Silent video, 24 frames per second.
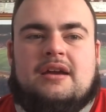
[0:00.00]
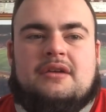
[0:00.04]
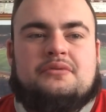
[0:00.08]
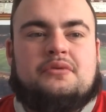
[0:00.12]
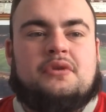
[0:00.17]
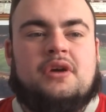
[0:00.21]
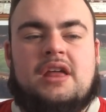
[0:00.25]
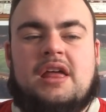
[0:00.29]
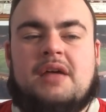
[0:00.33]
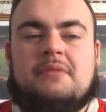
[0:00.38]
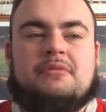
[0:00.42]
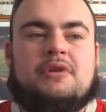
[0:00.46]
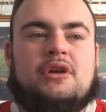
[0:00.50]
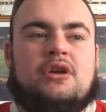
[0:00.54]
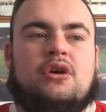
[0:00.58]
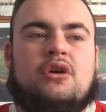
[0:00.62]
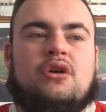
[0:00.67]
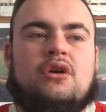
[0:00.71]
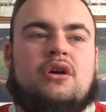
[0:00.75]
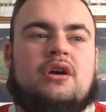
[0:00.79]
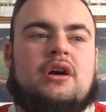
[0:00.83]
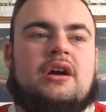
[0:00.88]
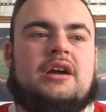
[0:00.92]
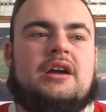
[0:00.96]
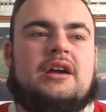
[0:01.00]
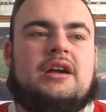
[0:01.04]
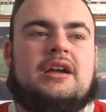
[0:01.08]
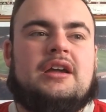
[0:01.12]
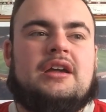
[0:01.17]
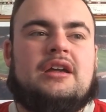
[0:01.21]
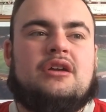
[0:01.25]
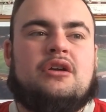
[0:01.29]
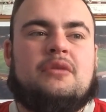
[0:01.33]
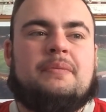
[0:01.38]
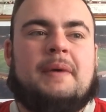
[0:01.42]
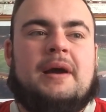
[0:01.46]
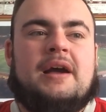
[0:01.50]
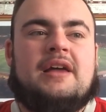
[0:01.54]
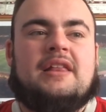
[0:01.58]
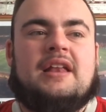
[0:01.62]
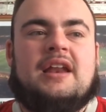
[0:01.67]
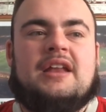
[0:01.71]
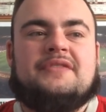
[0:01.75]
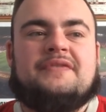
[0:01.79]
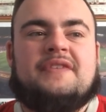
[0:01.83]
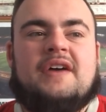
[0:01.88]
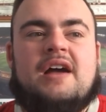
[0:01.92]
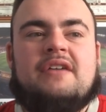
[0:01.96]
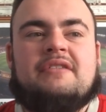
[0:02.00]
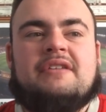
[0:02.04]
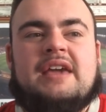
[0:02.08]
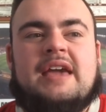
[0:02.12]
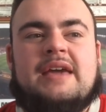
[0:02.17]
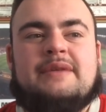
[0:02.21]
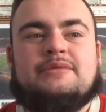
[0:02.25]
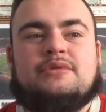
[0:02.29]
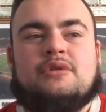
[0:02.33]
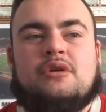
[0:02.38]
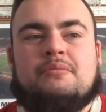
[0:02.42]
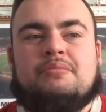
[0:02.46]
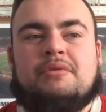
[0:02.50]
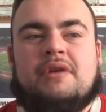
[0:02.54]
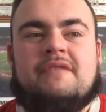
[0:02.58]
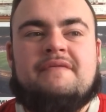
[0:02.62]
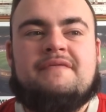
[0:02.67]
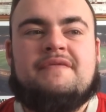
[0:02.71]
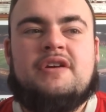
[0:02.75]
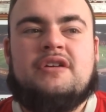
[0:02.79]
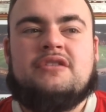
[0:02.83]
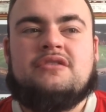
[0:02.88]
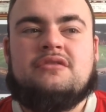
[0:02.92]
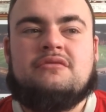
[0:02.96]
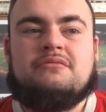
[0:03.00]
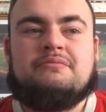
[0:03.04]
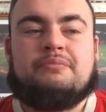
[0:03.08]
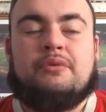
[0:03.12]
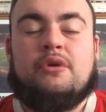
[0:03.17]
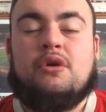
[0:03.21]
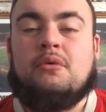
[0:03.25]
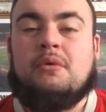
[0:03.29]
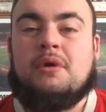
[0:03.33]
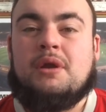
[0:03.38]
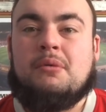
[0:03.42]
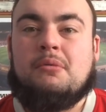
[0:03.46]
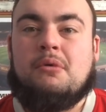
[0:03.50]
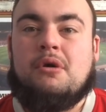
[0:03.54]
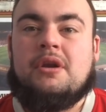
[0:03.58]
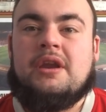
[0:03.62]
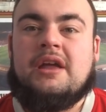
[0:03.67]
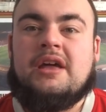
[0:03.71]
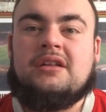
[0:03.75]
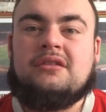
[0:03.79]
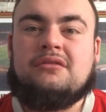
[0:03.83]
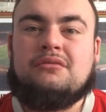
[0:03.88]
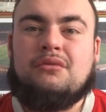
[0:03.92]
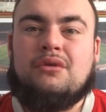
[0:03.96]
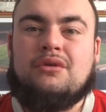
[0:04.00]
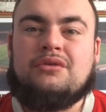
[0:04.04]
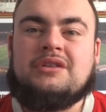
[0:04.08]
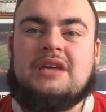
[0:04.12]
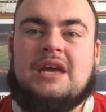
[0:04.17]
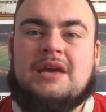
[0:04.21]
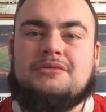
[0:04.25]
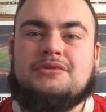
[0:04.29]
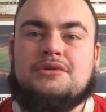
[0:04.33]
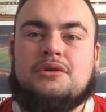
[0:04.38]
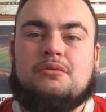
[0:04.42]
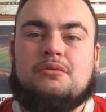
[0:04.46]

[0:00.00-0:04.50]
You know, you look back at the last 5 games, you've got Brentford, Borough winning 1-0, what's game